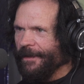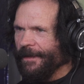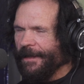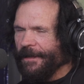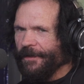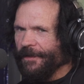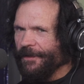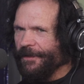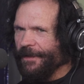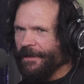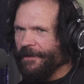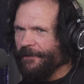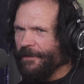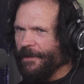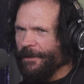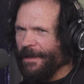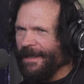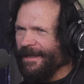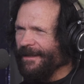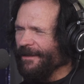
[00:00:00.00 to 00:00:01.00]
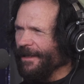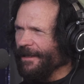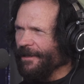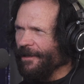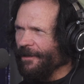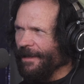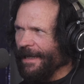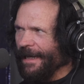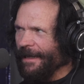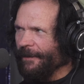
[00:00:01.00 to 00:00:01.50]
I don't think if you pay like a
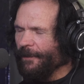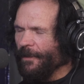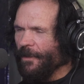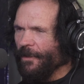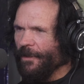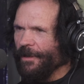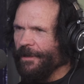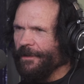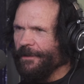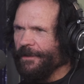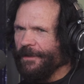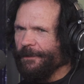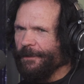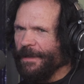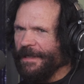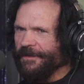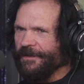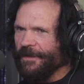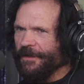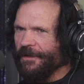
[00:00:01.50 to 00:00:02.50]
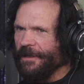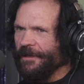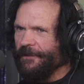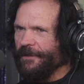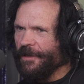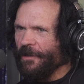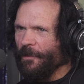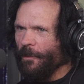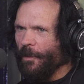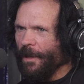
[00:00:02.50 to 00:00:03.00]
lot more, basically, if
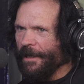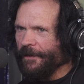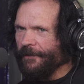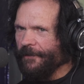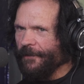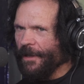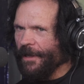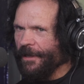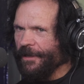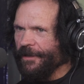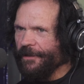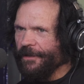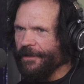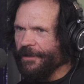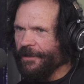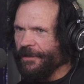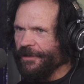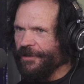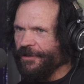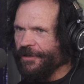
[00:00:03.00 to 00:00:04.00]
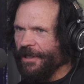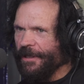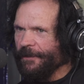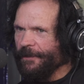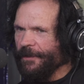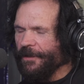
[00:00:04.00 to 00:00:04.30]
you can walk far, you're in good shape.